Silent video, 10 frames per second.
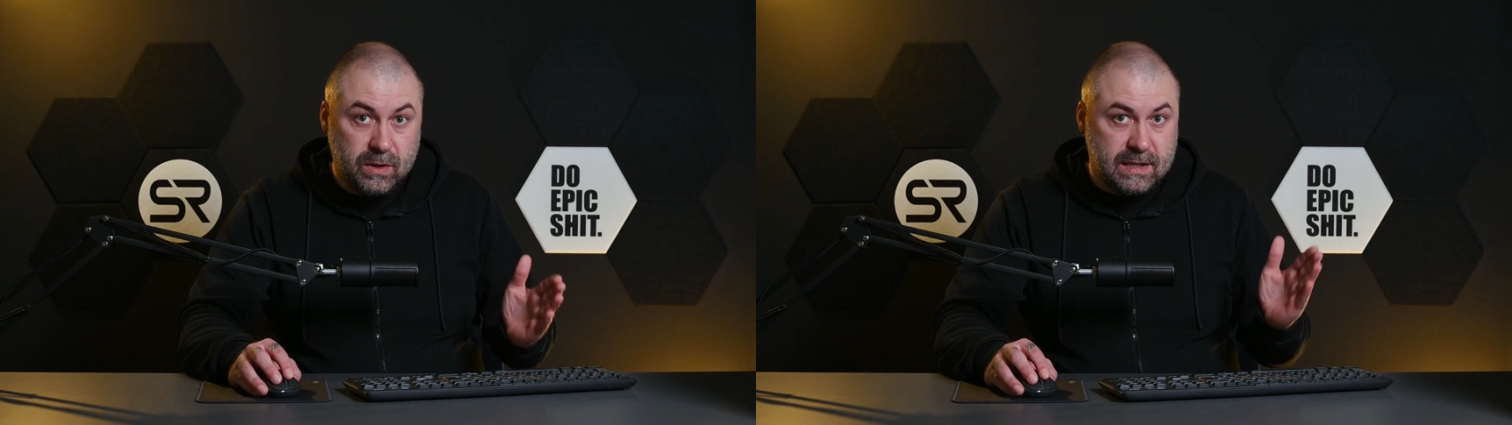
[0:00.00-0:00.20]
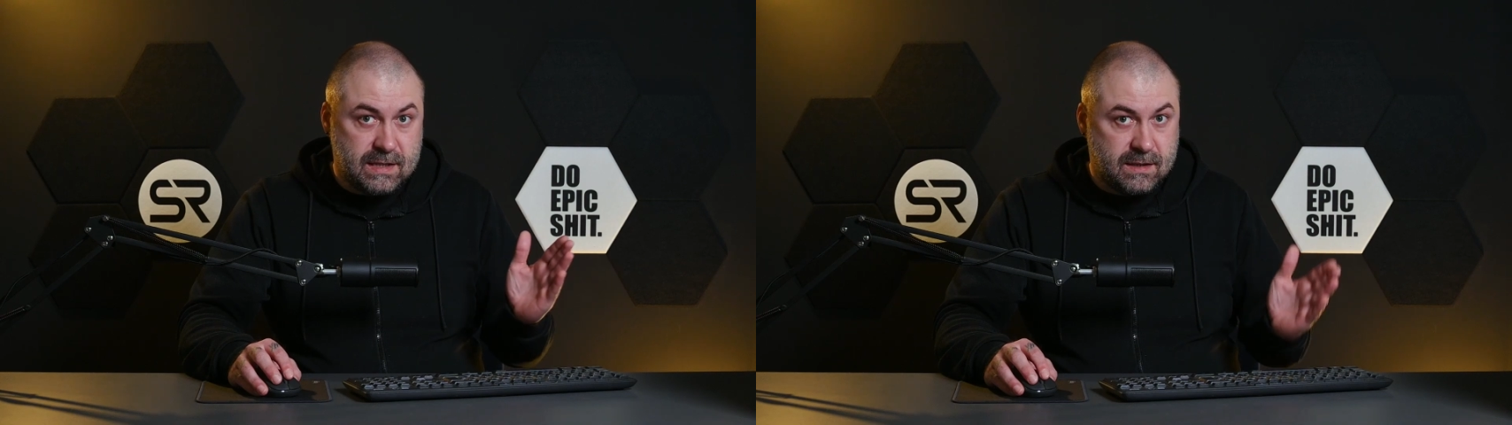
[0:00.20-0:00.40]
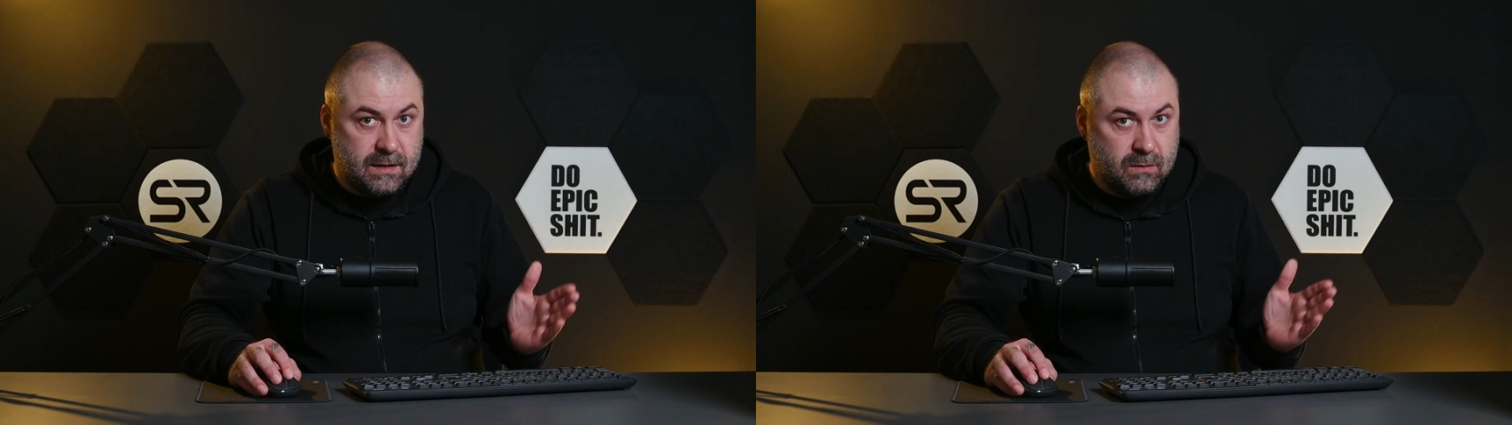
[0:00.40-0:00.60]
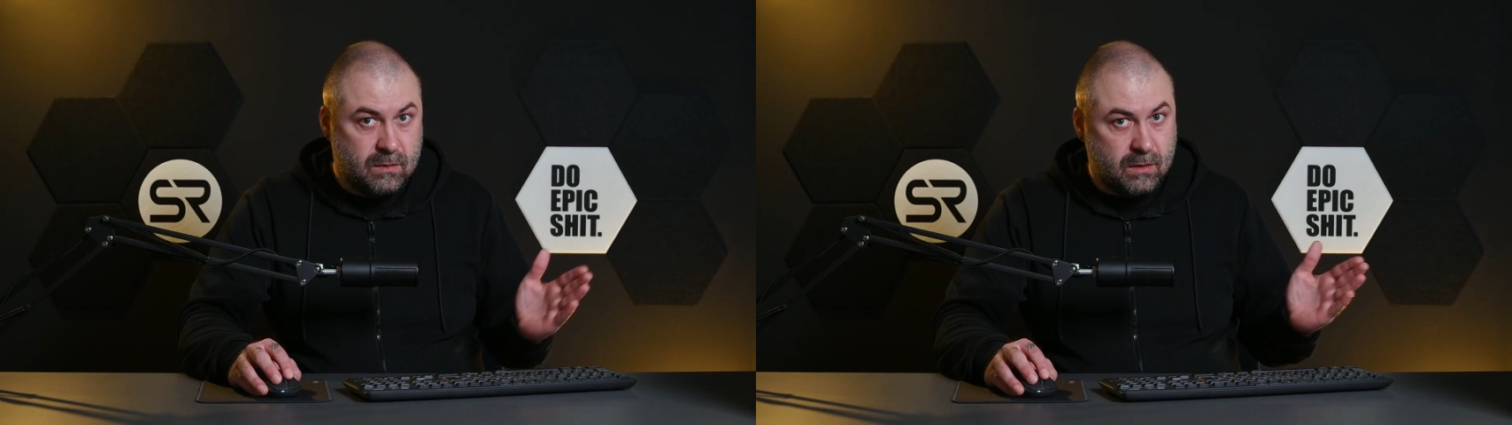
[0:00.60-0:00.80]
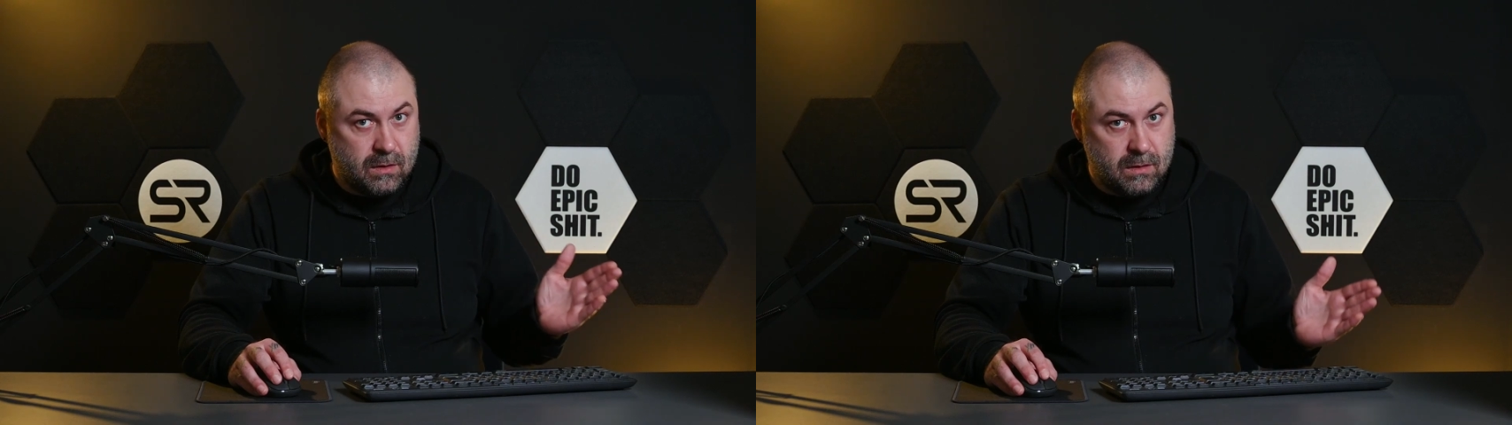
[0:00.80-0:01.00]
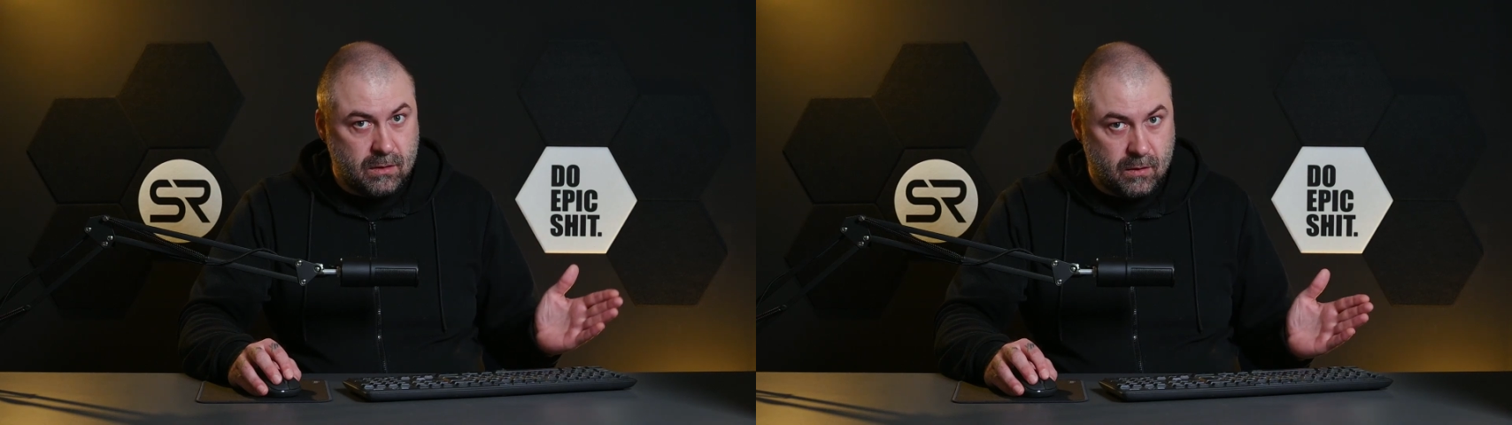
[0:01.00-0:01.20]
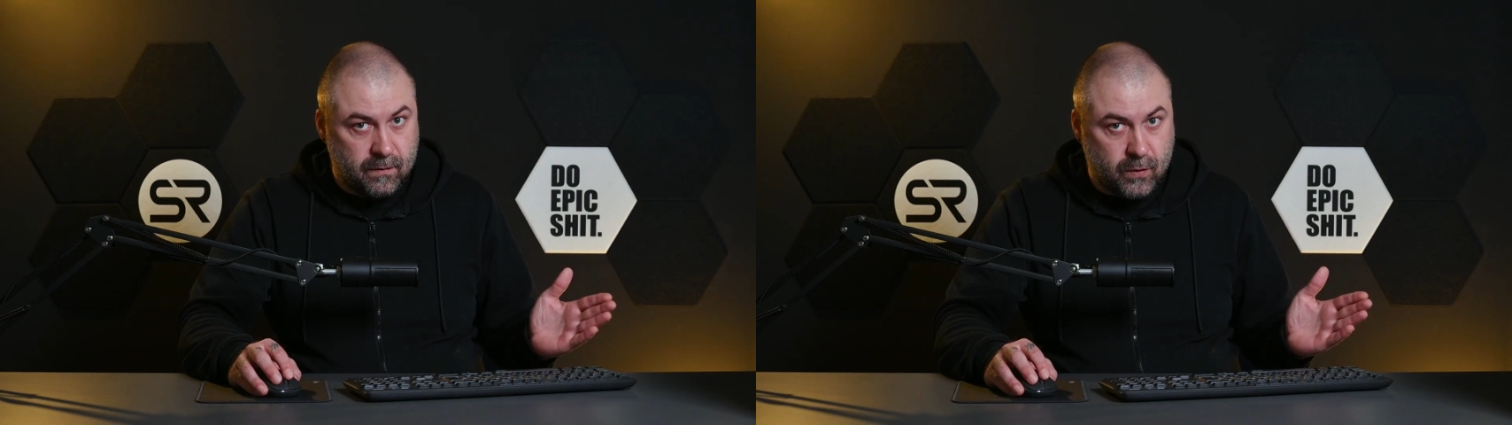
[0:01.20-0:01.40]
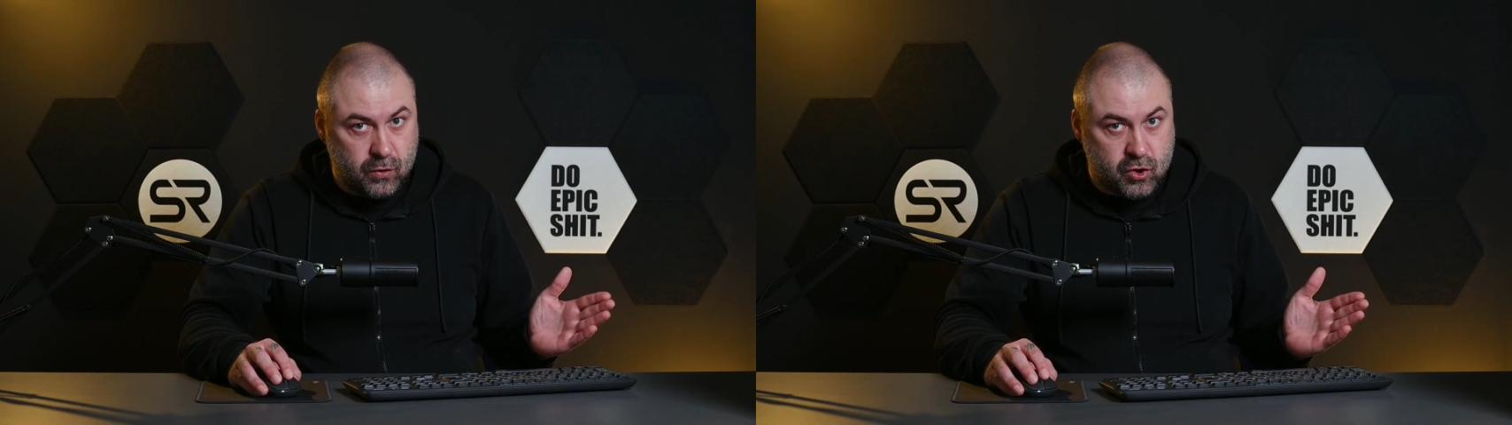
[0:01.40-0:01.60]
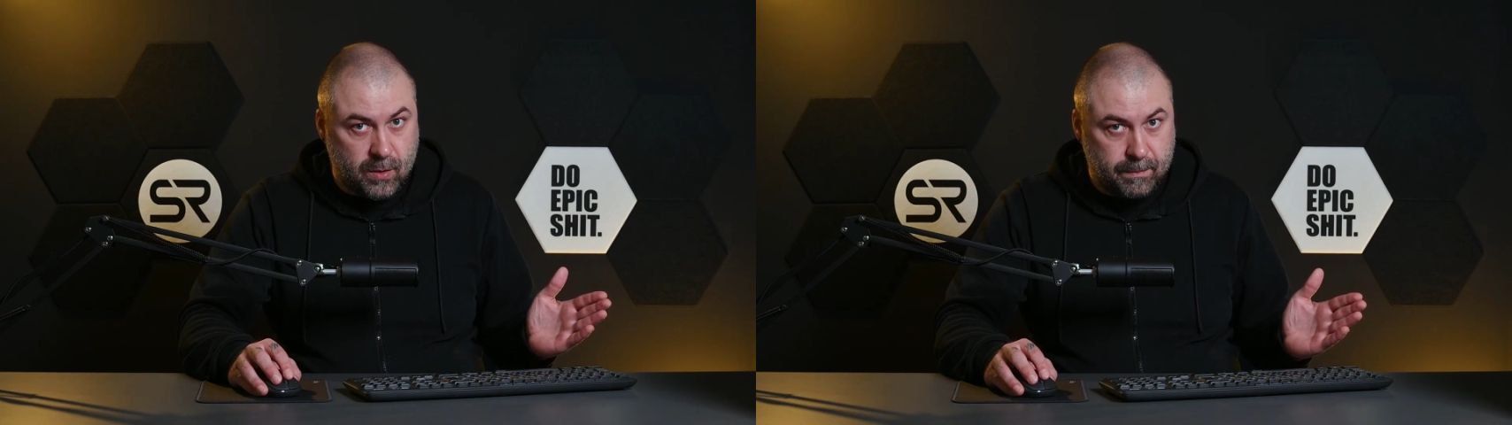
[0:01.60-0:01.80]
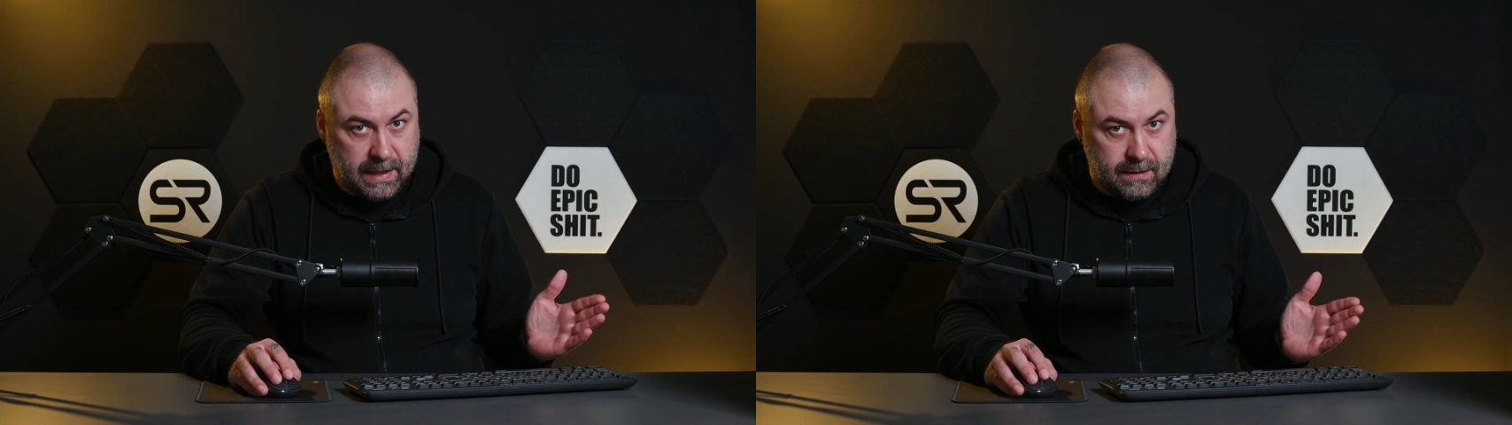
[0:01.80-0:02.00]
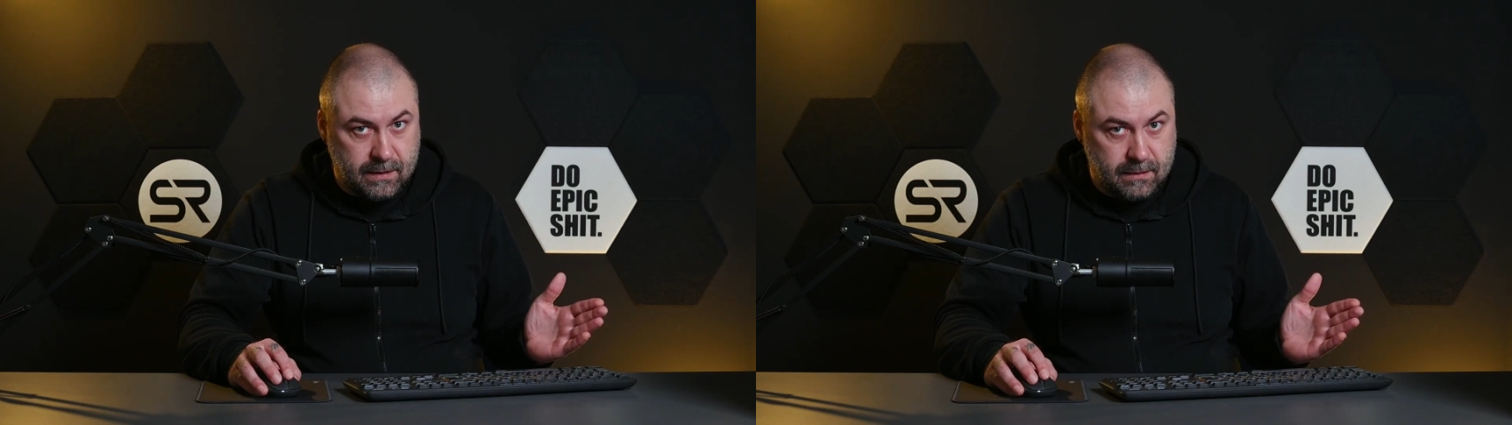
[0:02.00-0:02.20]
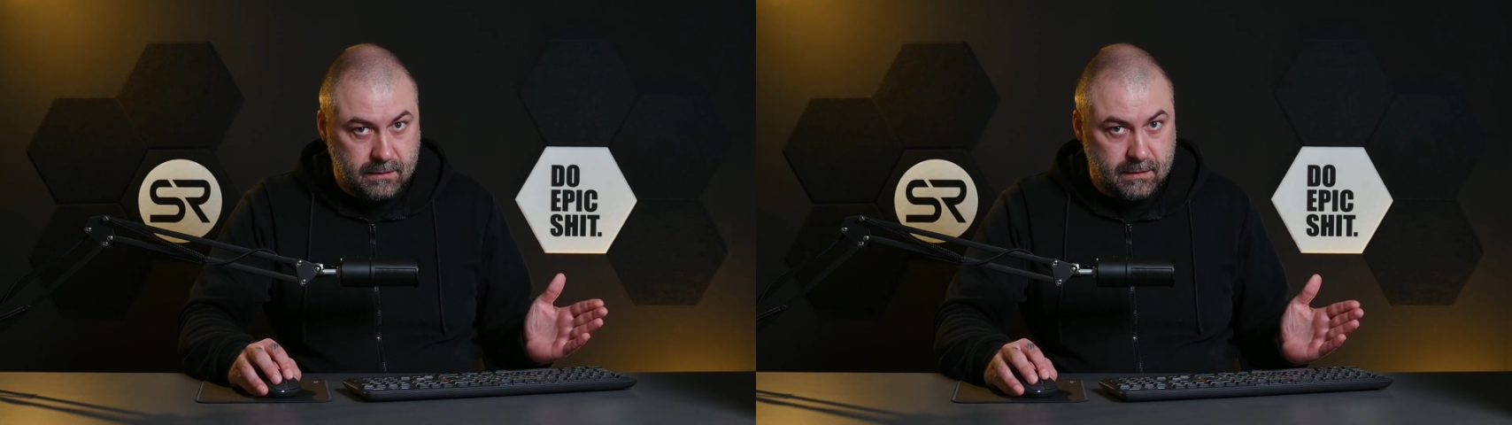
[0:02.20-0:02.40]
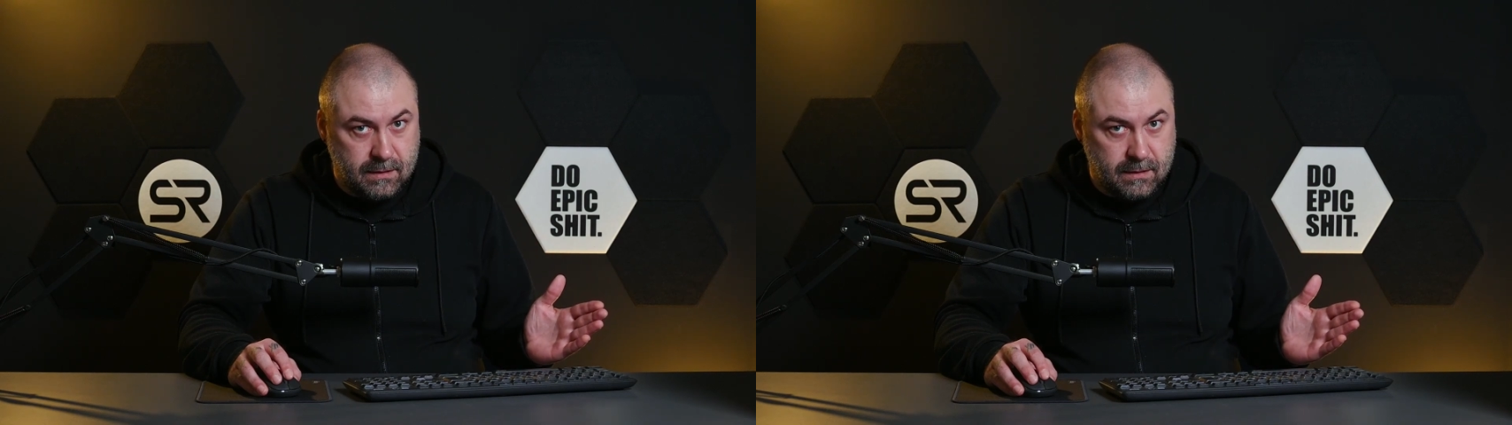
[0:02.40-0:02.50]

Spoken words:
is still on Photoshop beta.